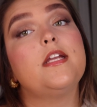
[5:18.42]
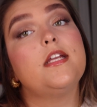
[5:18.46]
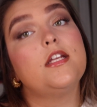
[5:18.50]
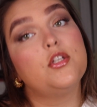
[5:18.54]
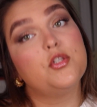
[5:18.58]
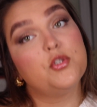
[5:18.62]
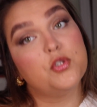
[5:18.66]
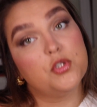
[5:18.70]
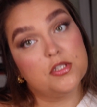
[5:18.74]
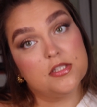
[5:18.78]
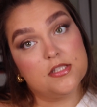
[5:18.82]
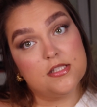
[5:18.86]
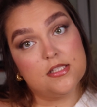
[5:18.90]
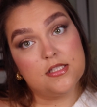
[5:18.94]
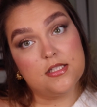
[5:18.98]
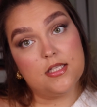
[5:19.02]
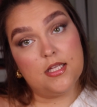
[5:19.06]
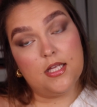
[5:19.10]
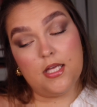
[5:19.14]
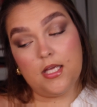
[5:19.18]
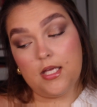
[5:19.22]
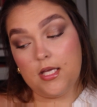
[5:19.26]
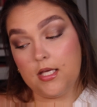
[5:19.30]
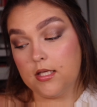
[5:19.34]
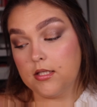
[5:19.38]

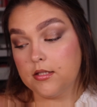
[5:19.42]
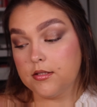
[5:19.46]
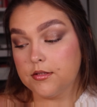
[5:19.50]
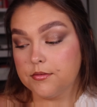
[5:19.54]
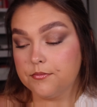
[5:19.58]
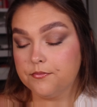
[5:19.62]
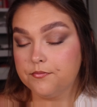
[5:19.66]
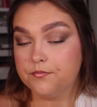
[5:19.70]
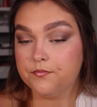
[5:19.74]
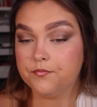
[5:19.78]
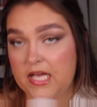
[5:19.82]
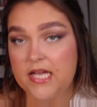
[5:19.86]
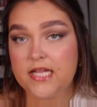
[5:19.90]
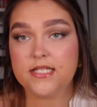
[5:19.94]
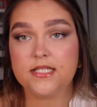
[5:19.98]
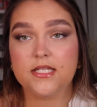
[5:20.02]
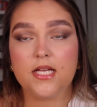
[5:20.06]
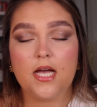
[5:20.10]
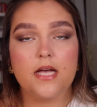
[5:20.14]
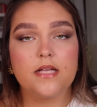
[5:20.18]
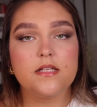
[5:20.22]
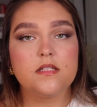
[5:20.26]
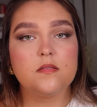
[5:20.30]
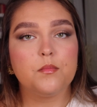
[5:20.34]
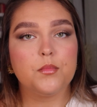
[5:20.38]
interesting. It
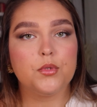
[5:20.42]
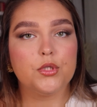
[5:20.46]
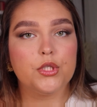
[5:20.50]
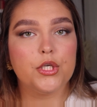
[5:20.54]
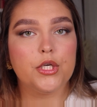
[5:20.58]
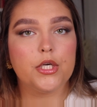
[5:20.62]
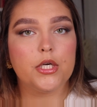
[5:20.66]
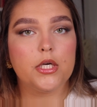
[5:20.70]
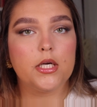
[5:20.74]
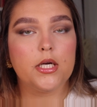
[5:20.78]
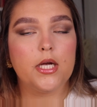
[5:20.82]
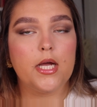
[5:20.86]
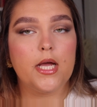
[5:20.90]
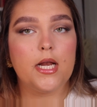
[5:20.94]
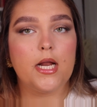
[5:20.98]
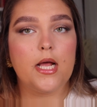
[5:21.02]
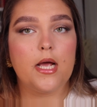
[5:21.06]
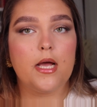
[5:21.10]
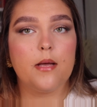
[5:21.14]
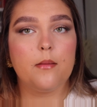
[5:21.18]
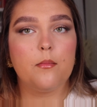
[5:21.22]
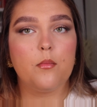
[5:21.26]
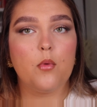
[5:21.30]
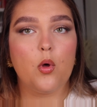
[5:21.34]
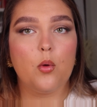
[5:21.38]
does blur, and
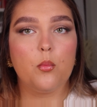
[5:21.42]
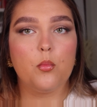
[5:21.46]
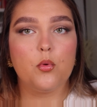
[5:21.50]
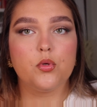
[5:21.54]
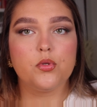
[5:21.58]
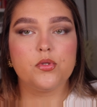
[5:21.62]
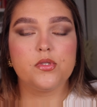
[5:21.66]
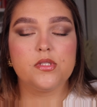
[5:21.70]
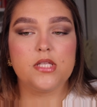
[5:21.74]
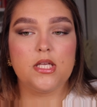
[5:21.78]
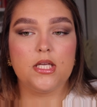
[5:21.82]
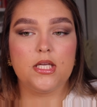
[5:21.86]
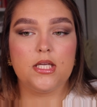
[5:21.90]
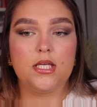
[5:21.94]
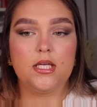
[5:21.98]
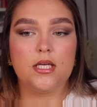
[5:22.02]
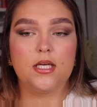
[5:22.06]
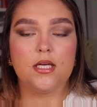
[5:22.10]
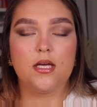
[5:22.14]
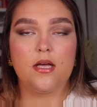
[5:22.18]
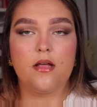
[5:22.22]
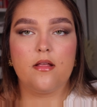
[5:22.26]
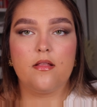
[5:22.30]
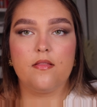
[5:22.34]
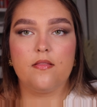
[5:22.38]
I'm almost
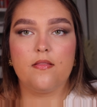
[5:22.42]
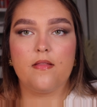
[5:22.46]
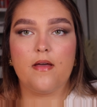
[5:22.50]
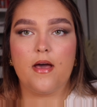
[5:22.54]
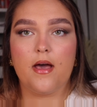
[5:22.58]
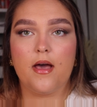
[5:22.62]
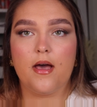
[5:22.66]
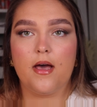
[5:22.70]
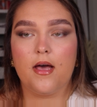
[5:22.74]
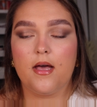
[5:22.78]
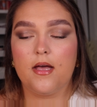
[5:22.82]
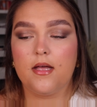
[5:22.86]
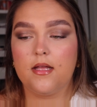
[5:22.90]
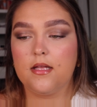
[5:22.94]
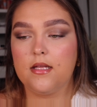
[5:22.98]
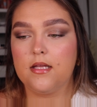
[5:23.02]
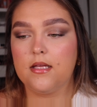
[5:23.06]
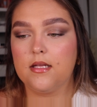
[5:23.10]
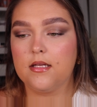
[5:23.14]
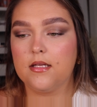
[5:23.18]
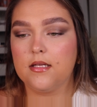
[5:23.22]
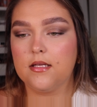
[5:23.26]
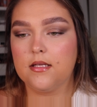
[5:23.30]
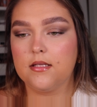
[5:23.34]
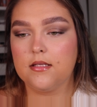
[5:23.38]
thinking that
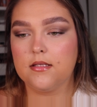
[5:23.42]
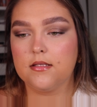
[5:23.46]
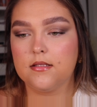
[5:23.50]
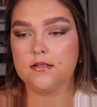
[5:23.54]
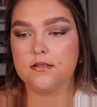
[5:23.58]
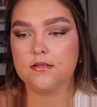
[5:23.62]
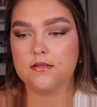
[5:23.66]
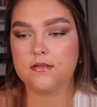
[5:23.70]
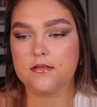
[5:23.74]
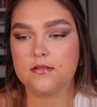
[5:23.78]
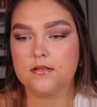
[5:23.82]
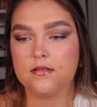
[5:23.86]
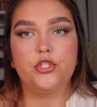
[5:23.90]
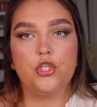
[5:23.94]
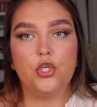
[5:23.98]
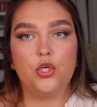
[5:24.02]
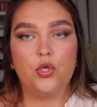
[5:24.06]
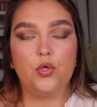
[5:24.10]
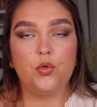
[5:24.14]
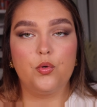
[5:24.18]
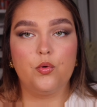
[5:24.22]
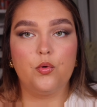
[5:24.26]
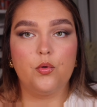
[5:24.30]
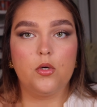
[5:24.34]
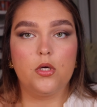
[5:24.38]
it is
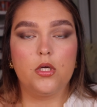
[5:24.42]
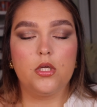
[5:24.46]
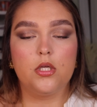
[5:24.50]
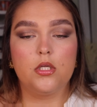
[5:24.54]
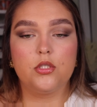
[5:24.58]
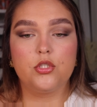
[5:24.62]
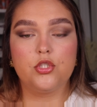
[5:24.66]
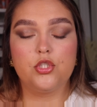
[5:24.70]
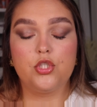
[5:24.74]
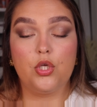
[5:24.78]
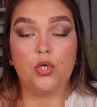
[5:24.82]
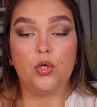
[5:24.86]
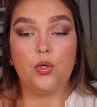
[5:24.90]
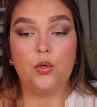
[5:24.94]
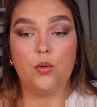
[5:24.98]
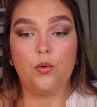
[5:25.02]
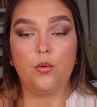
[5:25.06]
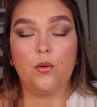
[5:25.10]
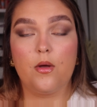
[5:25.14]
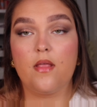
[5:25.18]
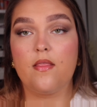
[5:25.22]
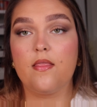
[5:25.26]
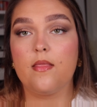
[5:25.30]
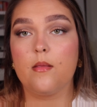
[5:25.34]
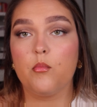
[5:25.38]
due
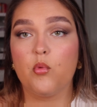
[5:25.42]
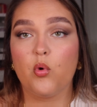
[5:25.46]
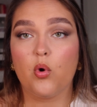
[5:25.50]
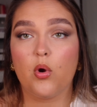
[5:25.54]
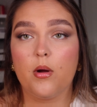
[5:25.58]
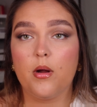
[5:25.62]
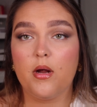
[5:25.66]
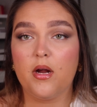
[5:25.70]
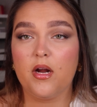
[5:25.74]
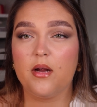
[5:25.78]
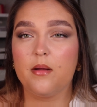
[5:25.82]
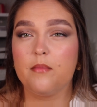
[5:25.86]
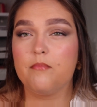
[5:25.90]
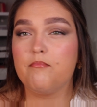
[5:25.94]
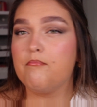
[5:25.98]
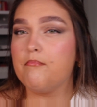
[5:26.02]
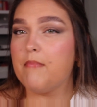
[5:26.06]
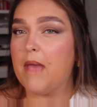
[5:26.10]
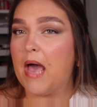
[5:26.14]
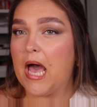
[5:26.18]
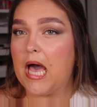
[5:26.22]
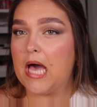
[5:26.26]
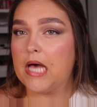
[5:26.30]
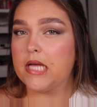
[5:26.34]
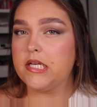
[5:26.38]
to the more
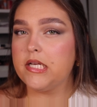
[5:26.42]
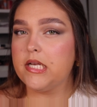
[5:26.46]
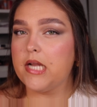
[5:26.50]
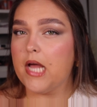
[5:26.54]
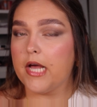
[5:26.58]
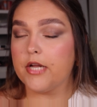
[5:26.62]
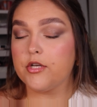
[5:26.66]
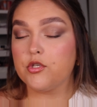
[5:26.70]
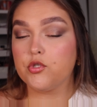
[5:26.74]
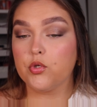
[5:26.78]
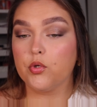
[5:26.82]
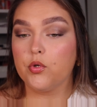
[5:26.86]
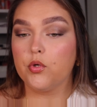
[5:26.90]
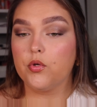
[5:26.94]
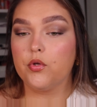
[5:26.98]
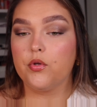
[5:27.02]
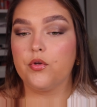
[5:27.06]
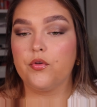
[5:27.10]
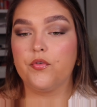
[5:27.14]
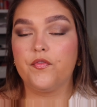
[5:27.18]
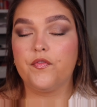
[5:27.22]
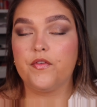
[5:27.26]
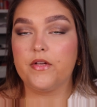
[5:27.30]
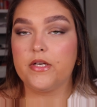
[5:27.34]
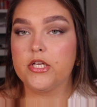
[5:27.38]
matte
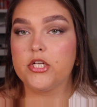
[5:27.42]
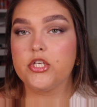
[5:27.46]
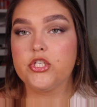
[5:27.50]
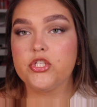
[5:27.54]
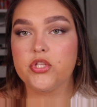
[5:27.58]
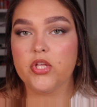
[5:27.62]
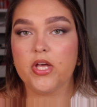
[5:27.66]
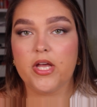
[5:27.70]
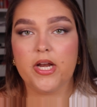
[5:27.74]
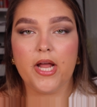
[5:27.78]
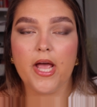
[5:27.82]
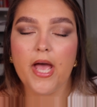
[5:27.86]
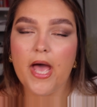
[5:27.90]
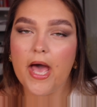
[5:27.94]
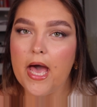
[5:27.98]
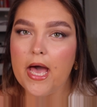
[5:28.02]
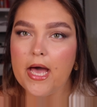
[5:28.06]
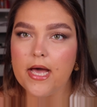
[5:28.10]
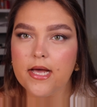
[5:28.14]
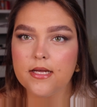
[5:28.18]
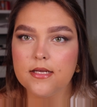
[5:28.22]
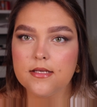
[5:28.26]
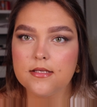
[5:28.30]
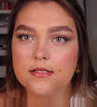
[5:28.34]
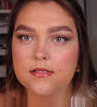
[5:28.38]
natural finish that it
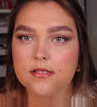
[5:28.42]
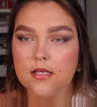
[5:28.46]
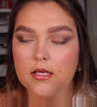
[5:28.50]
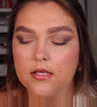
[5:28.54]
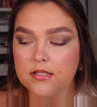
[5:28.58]
has.